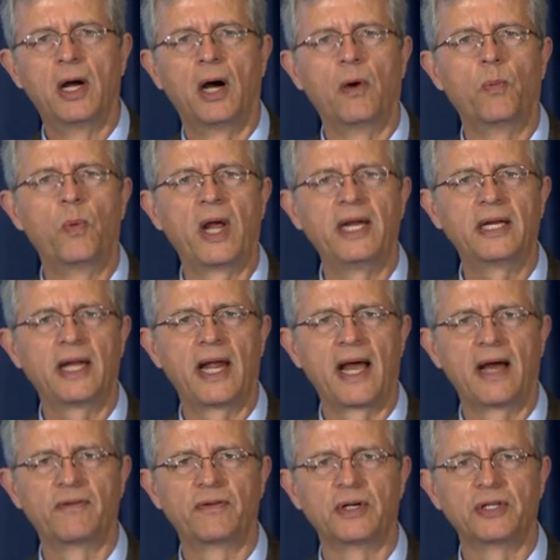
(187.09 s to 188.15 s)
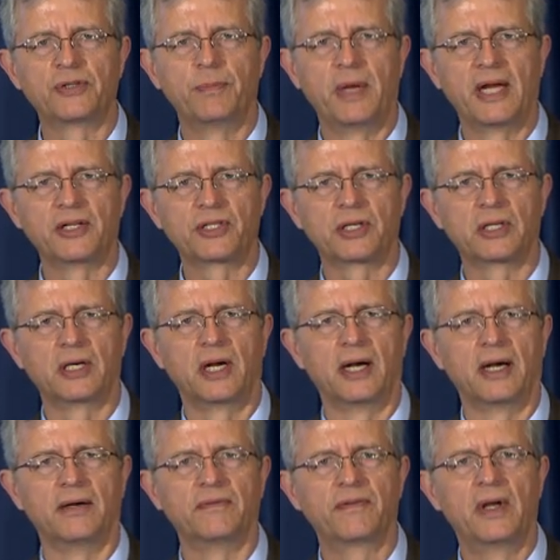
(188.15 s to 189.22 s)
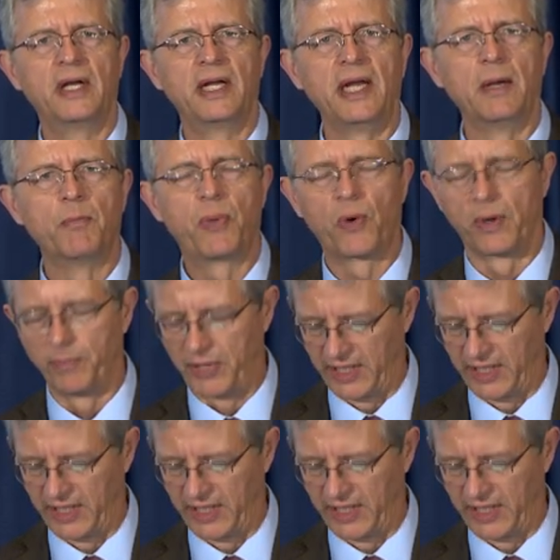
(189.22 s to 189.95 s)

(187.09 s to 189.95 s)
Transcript: a weighted average measure of import